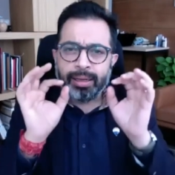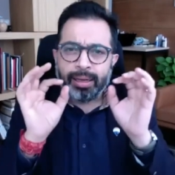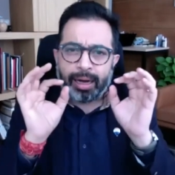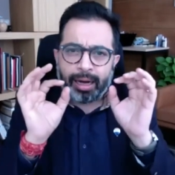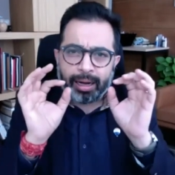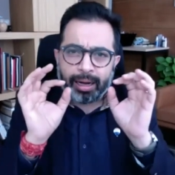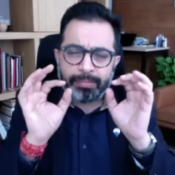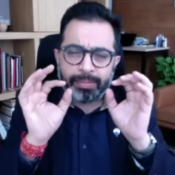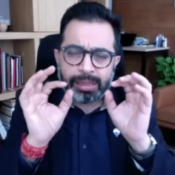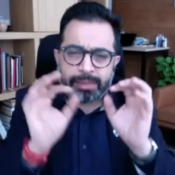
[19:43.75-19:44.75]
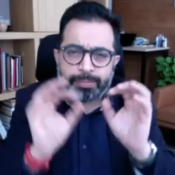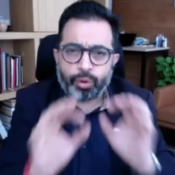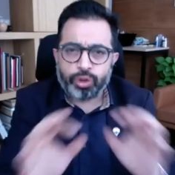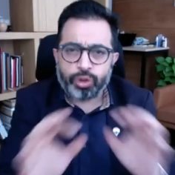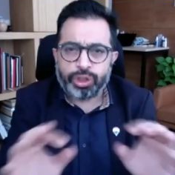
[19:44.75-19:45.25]
uh, uh,
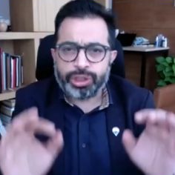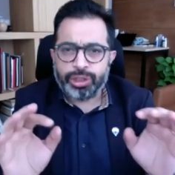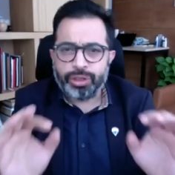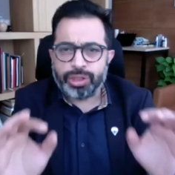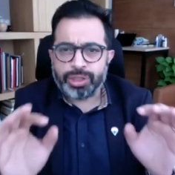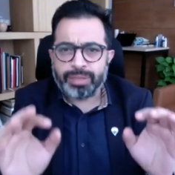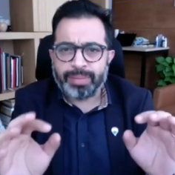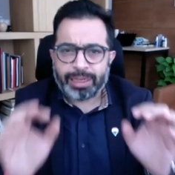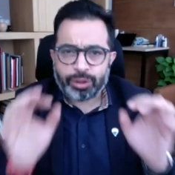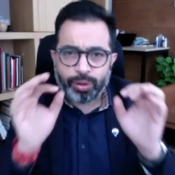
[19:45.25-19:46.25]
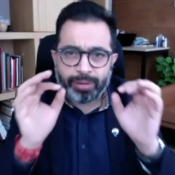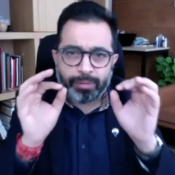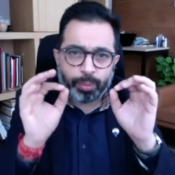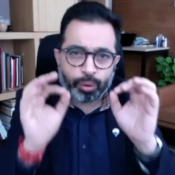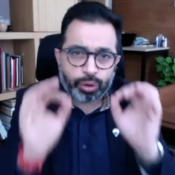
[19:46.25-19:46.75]
process in your system has to
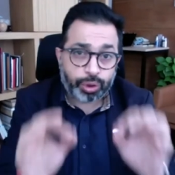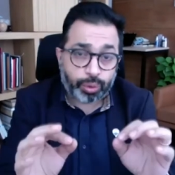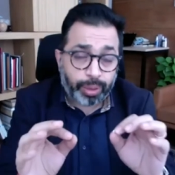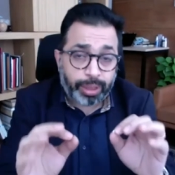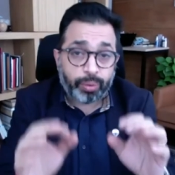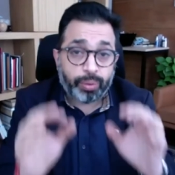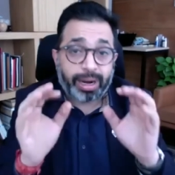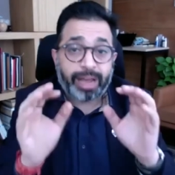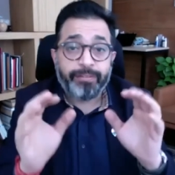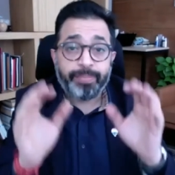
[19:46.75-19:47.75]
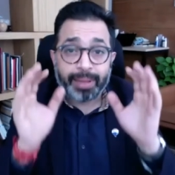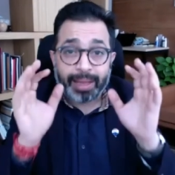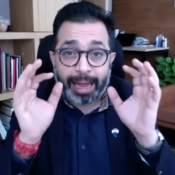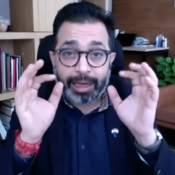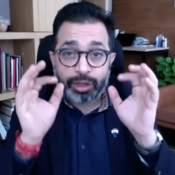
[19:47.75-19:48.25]
have a process owner to drive
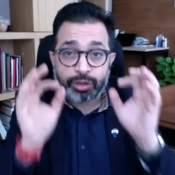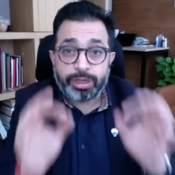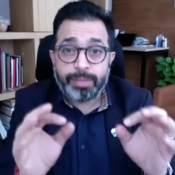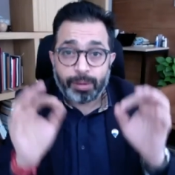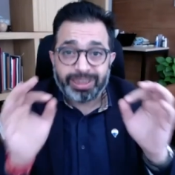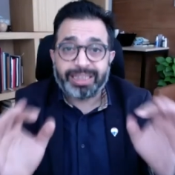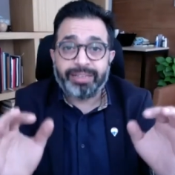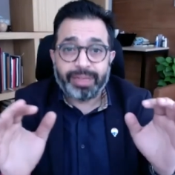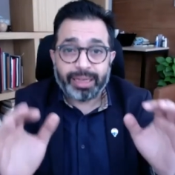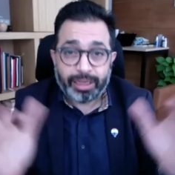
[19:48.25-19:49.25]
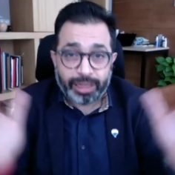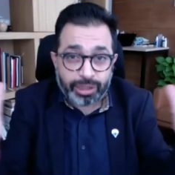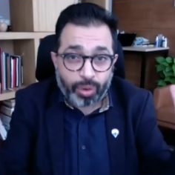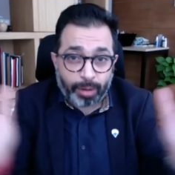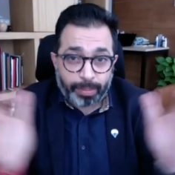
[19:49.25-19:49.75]
extreme objectivity. And
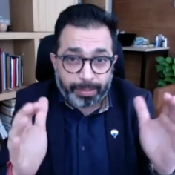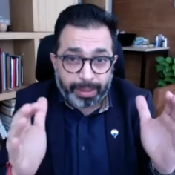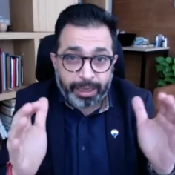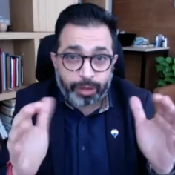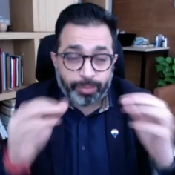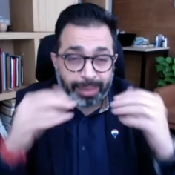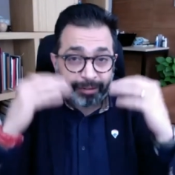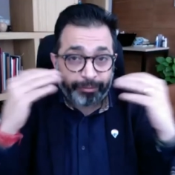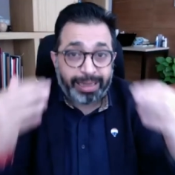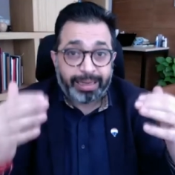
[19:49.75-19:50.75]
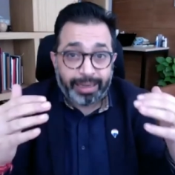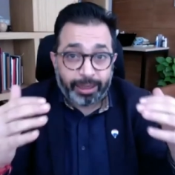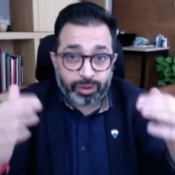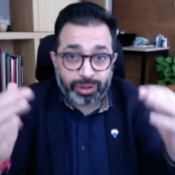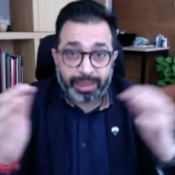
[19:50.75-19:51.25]
these all people need to meet weekly
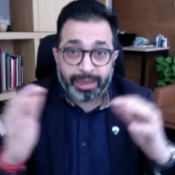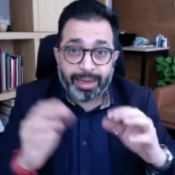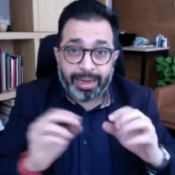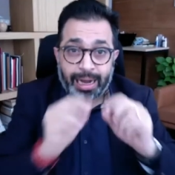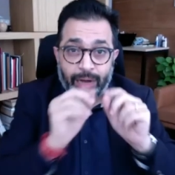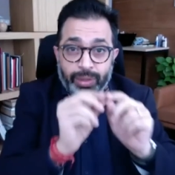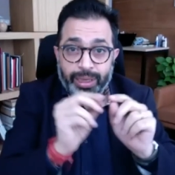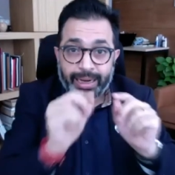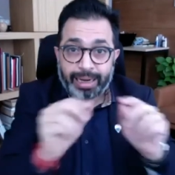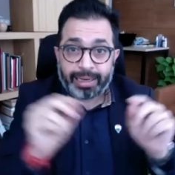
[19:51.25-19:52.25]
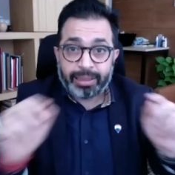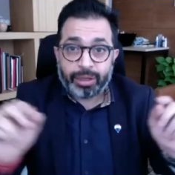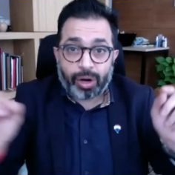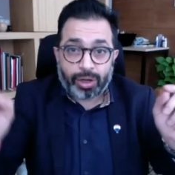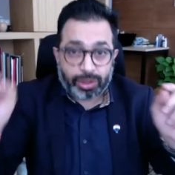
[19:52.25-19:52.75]
to see how they're connecting
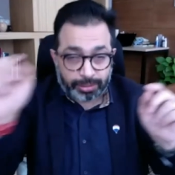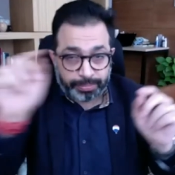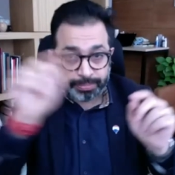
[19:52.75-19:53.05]
the dots.